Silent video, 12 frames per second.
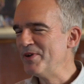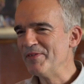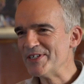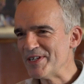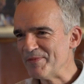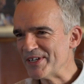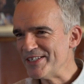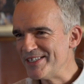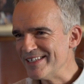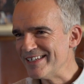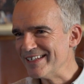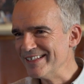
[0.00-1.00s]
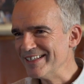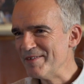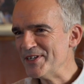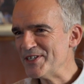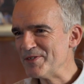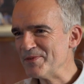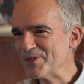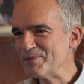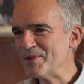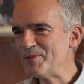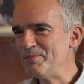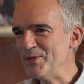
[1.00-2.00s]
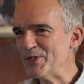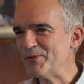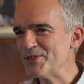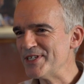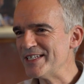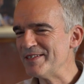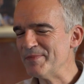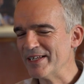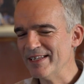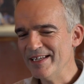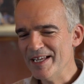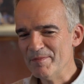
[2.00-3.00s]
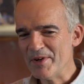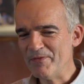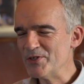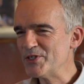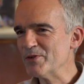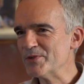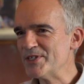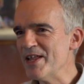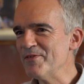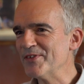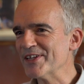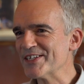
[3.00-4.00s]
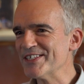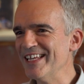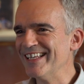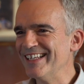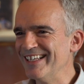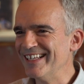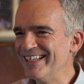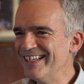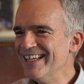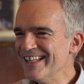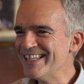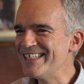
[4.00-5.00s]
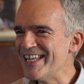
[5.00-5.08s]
privilege living in Sydney. I mean, it's a beautiful city. My first thought was Netflix. The